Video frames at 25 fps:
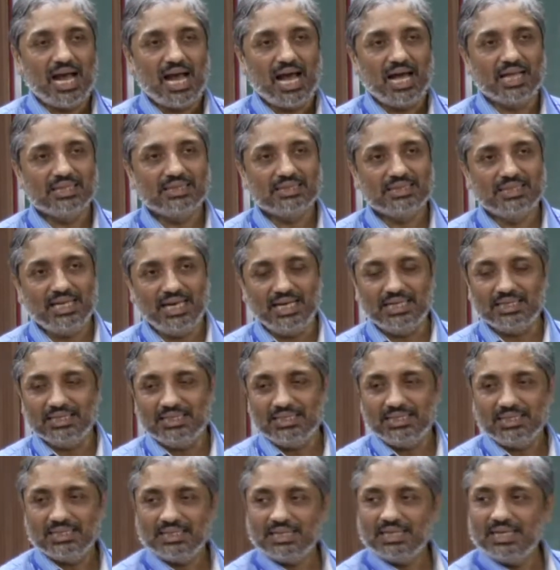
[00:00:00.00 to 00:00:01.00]
and then
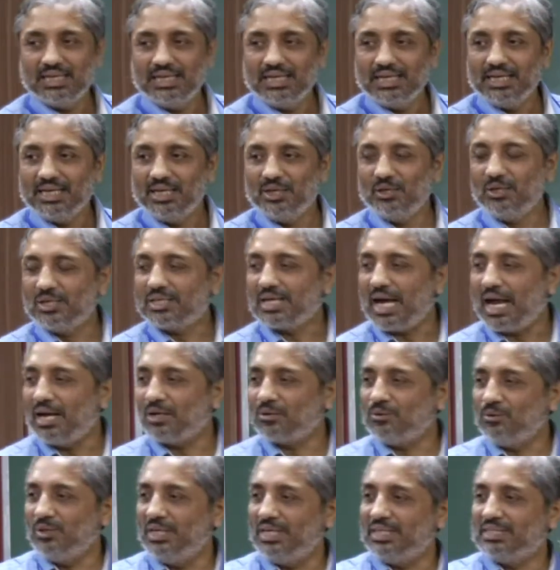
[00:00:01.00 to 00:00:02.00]
he will
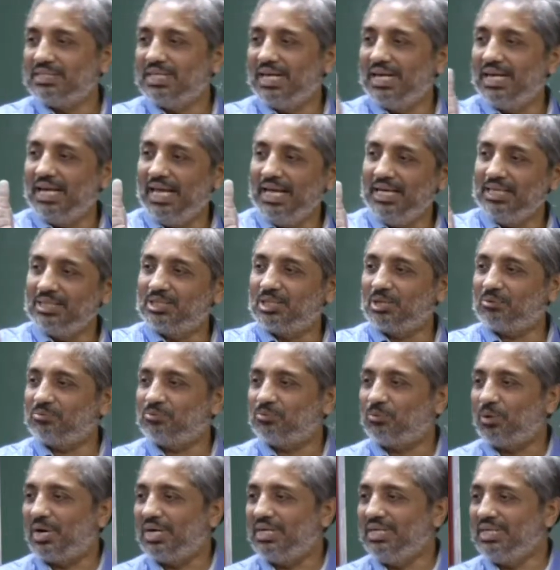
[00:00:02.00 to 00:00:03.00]
calculate the length of
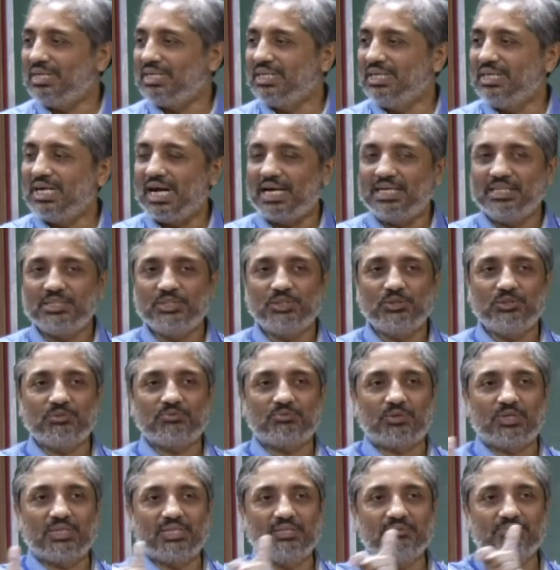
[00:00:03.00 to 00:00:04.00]
1 degree latitude
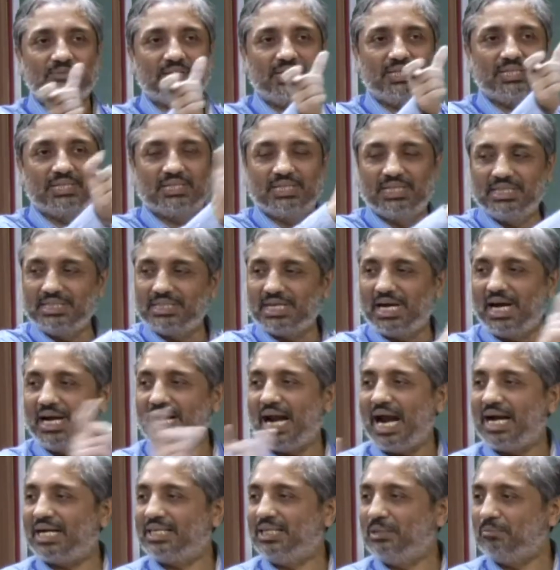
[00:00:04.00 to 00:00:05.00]
for different theta and
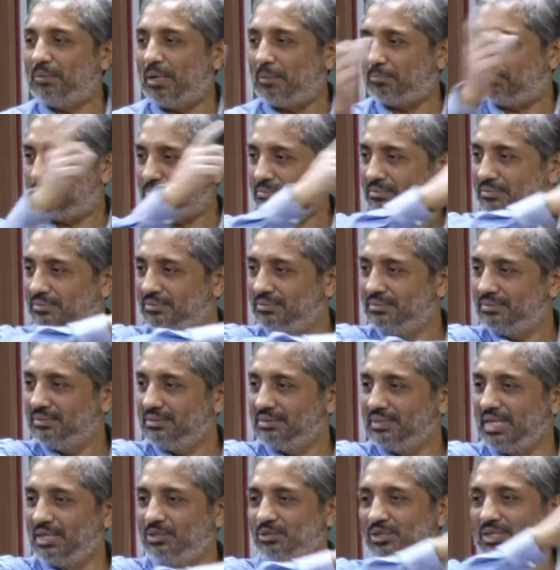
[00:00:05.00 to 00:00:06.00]
add them up.
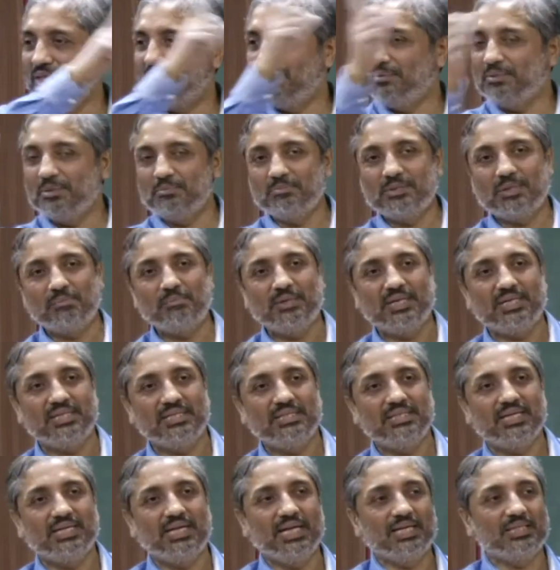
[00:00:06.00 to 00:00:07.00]
That will give him the
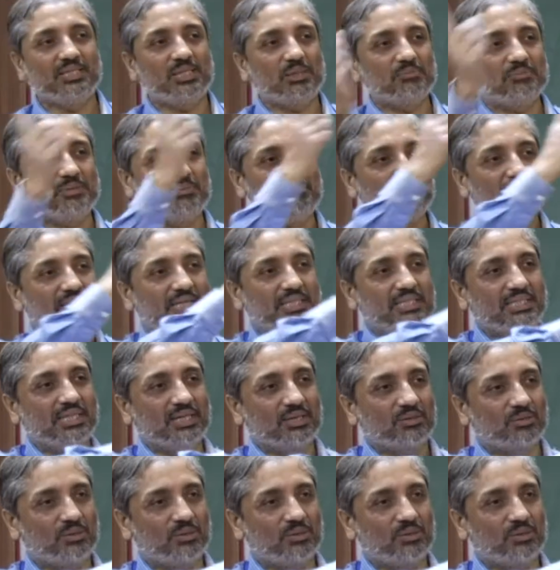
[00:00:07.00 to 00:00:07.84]
meridian, length of the meridian